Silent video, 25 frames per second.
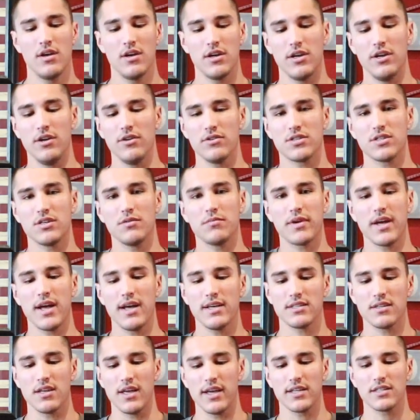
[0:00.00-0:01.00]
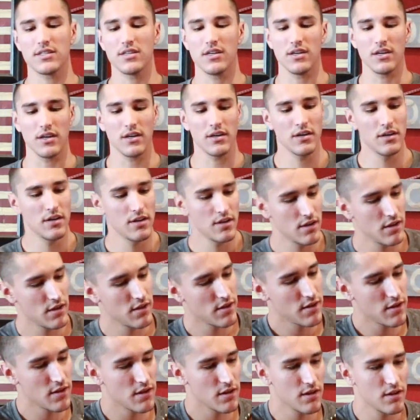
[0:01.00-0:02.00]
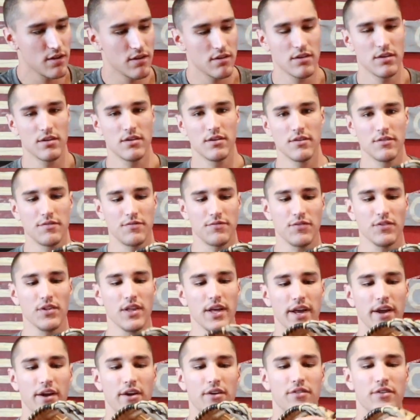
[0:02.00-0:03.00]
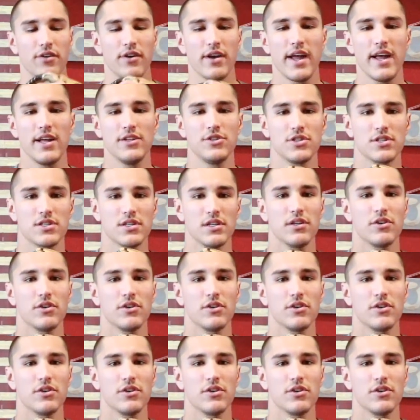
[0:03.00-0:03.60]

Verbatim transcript: You know, some guys like to flare their edges